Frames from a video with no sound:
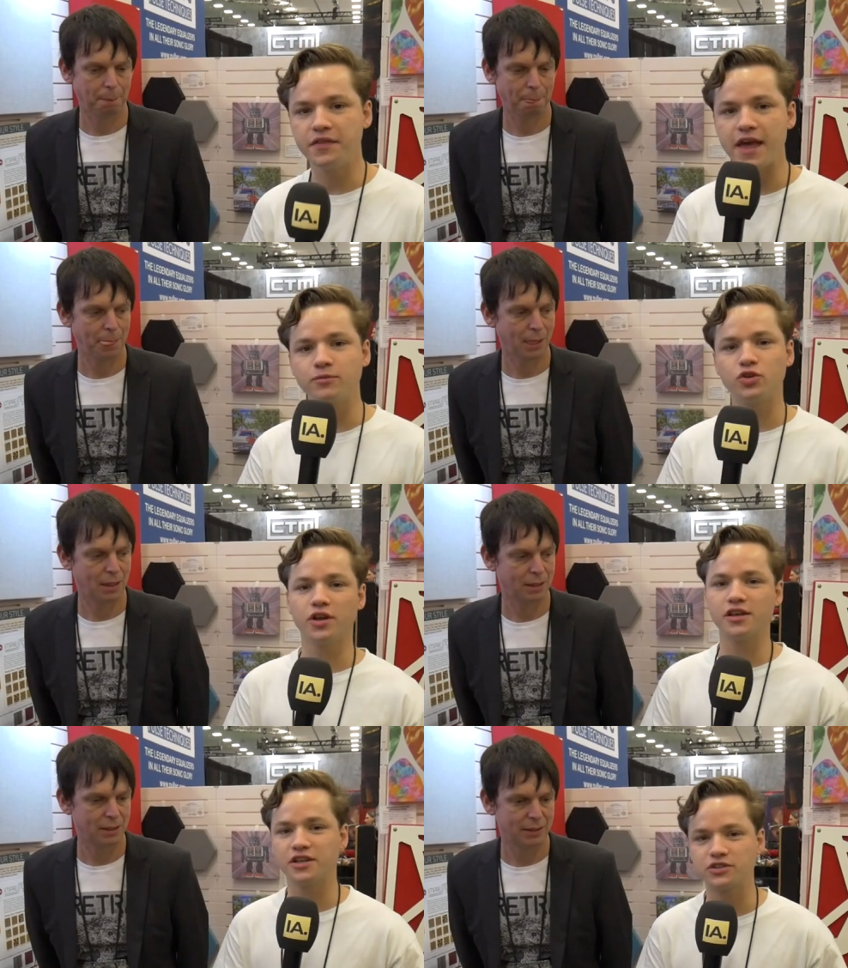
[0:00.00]
Speaker 1: NAMM
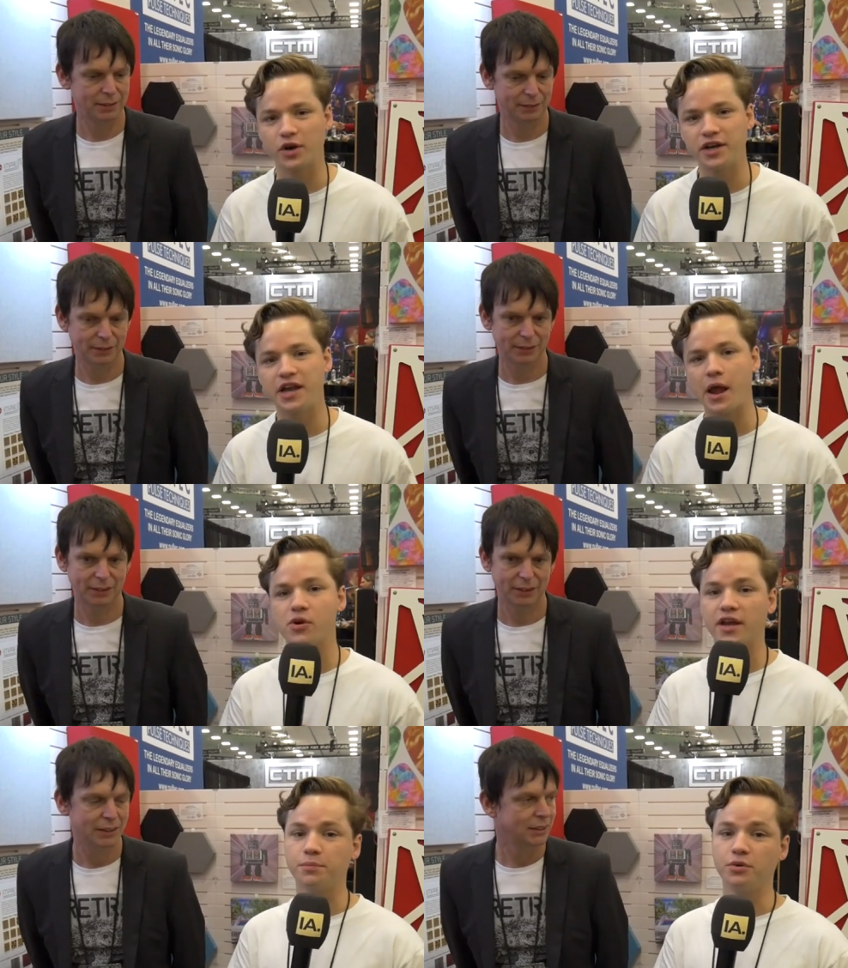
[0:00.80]
2020 and
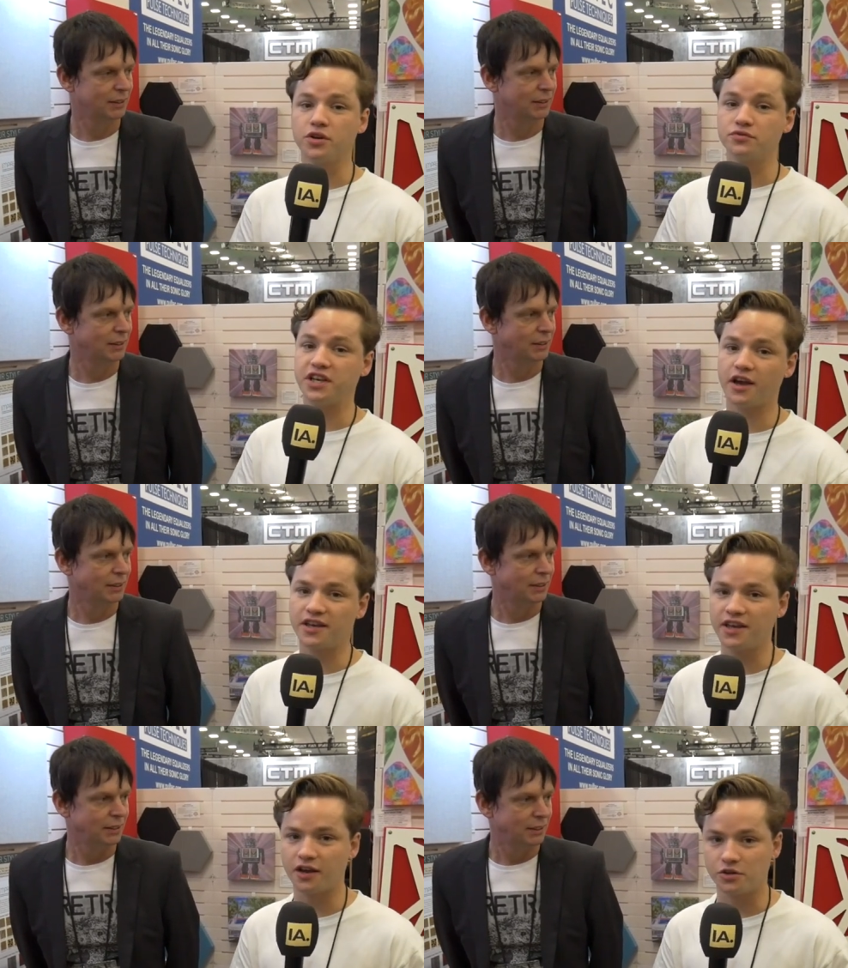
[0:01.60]
we're at the booth of
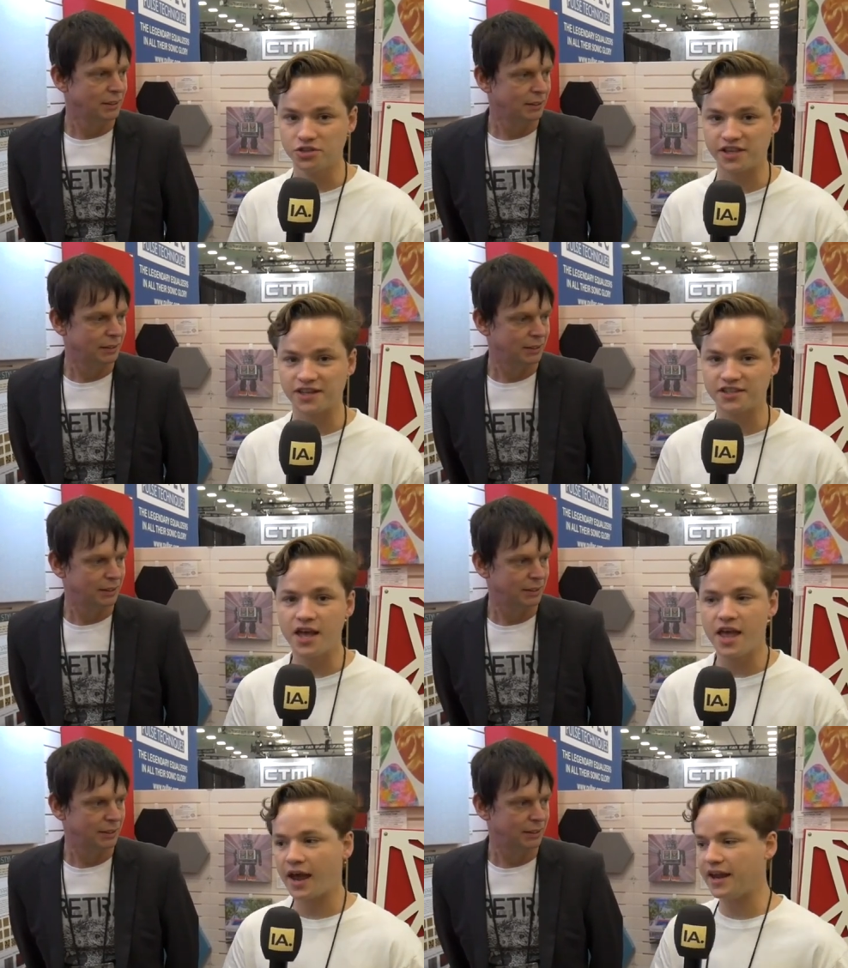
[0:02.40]
GIK Acoustics,
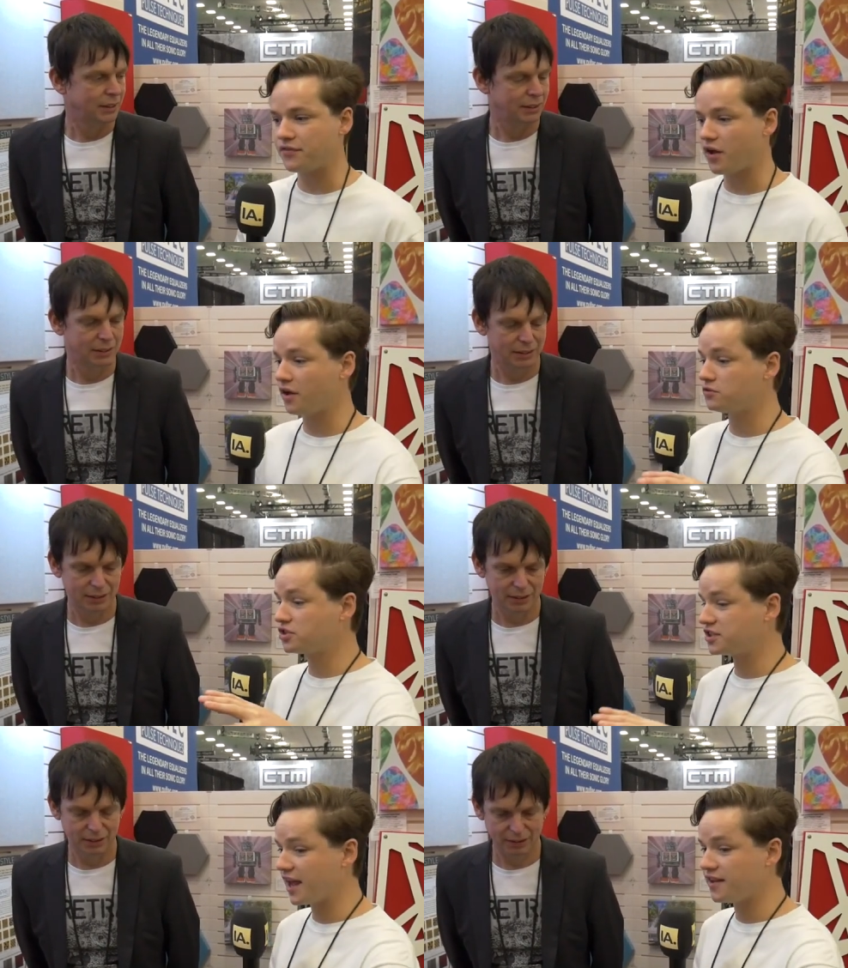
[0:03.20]
and they have
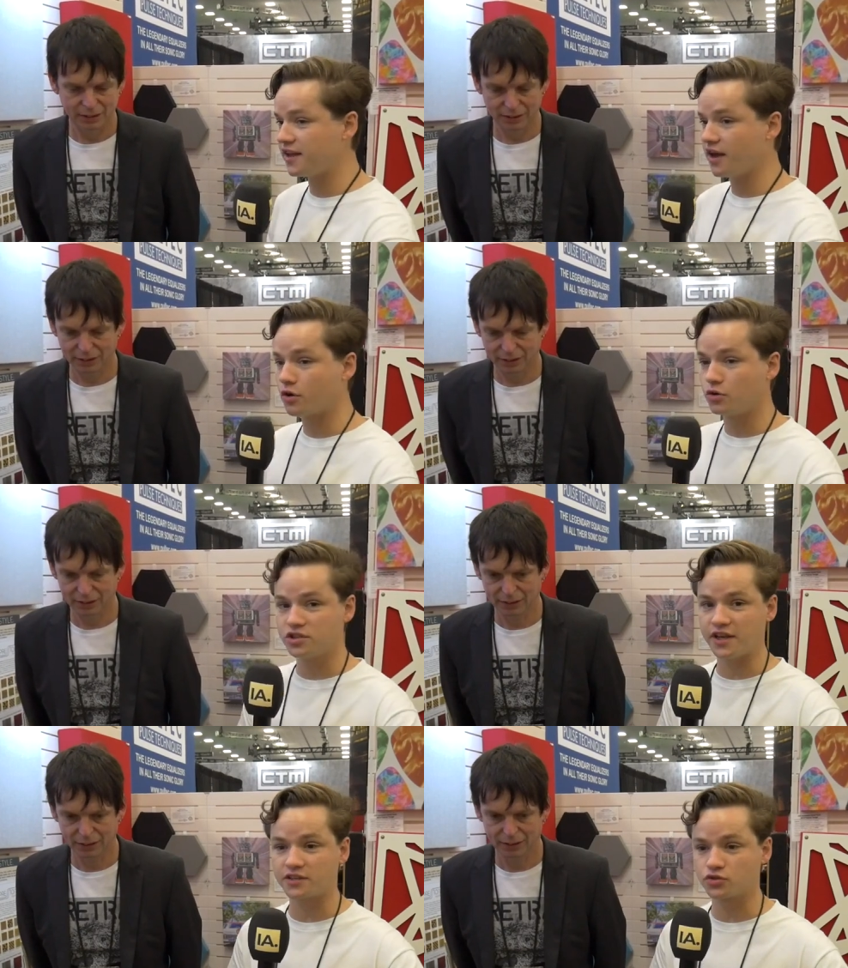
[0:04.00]
outstanding
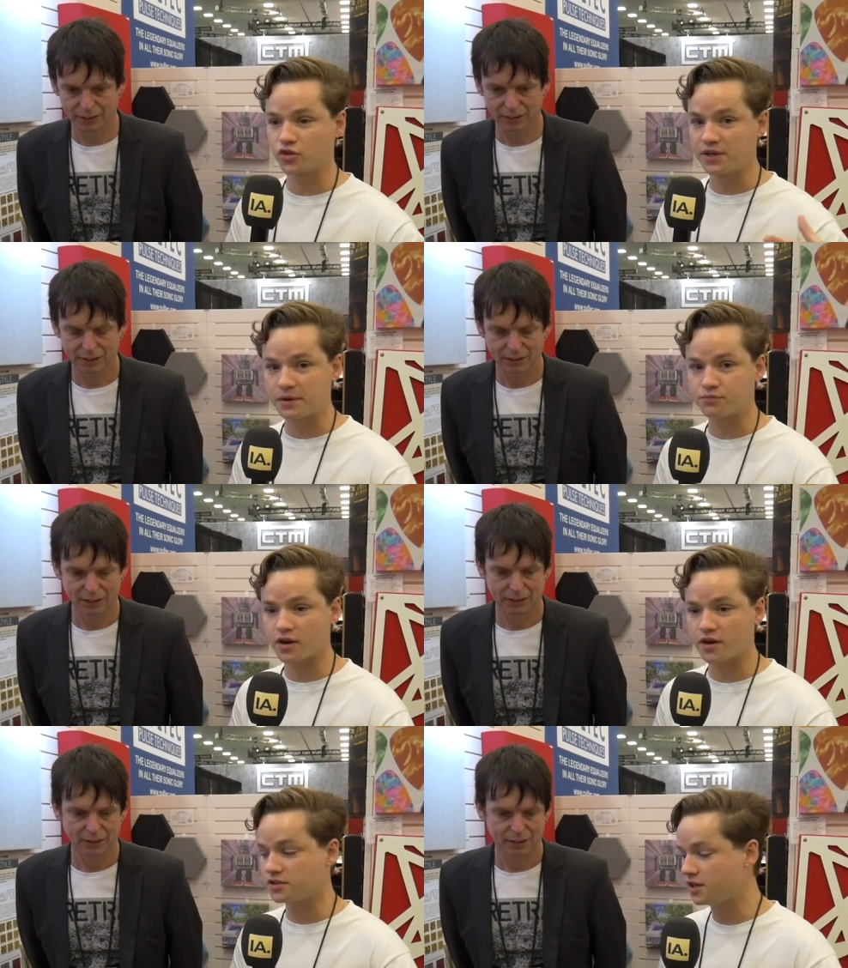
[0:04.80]
acoustic treatment
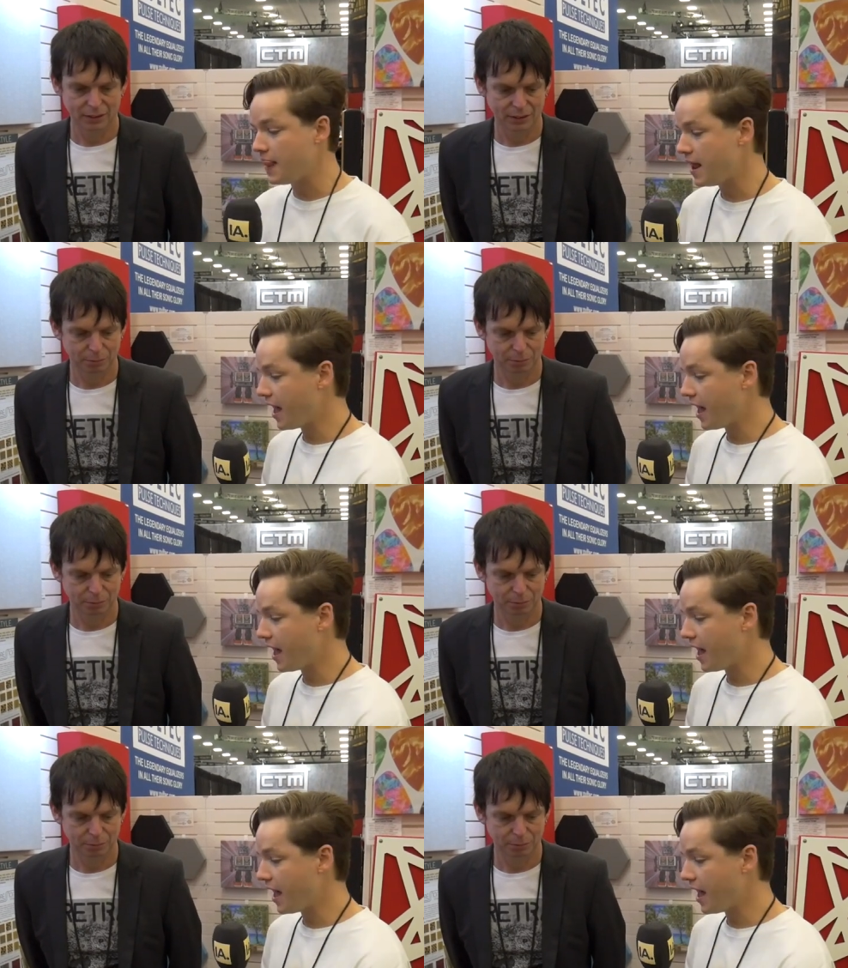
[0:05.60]
products,